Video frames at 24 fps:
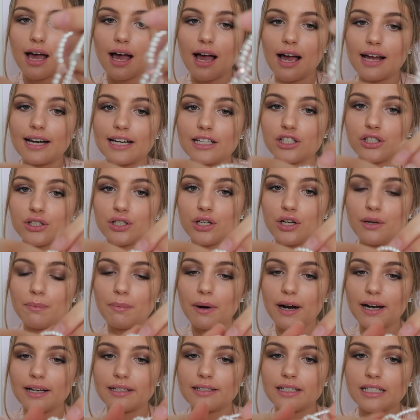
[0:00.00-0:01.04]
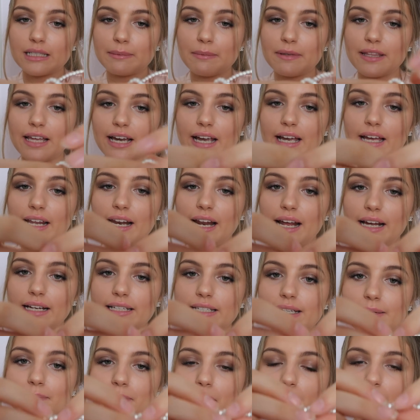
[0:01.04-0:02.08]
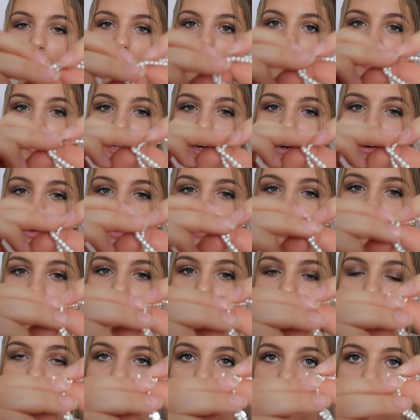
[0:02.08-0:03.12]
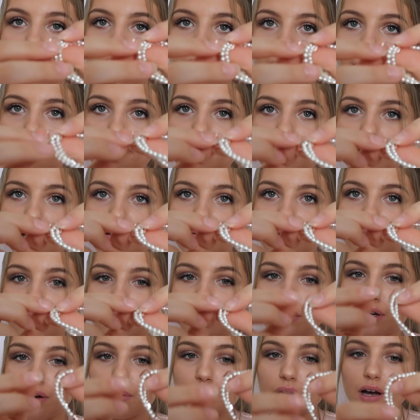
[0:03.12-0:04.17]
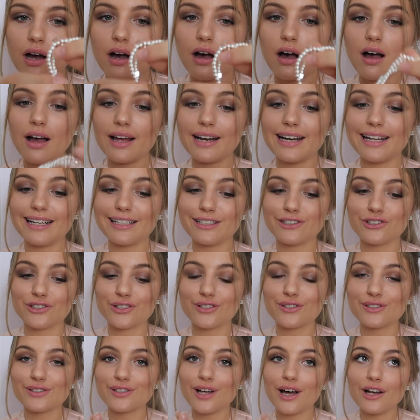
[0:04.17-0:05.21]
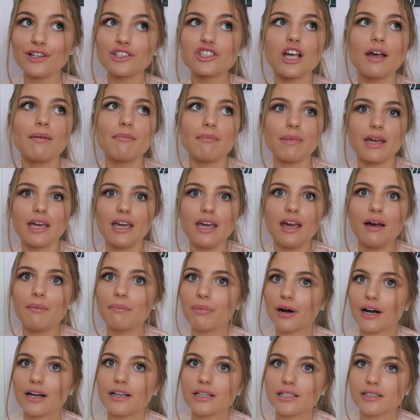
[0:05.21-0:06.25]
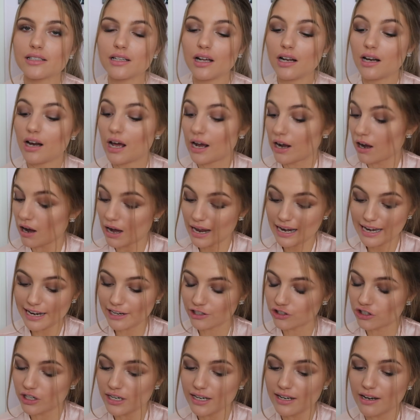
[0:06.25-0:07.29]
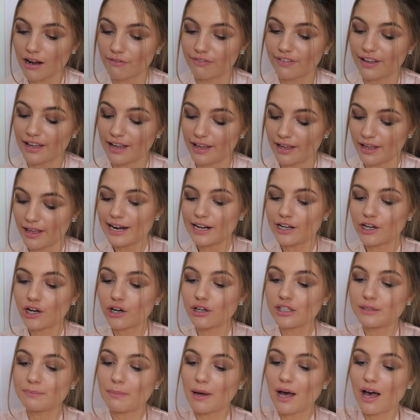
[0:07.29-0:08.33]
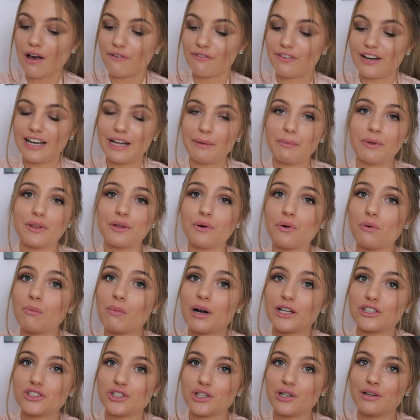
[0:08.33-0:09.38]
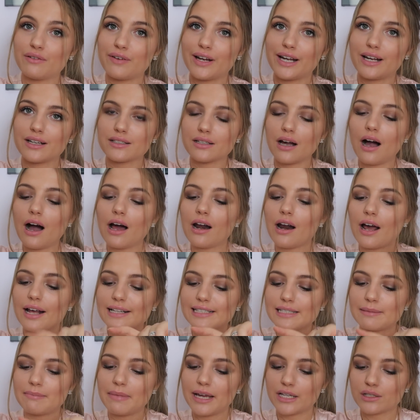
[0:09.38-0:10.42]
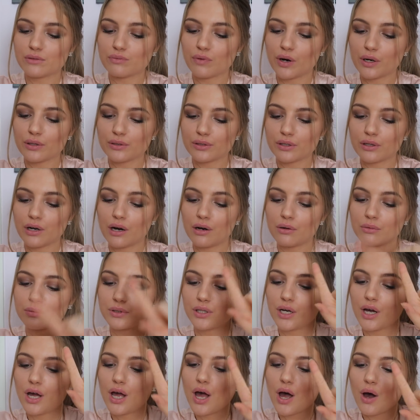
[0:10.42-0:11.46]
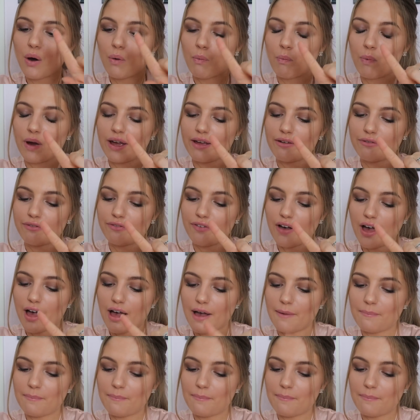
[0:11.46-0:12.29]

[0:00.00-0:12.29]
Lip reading: and it's two bracelets, but they're connected by this like big rose gold heart, and it is just such a me bracelet. Like, I literally love it, and it goes perfectly with all my jewellery because I like to mix rose gold with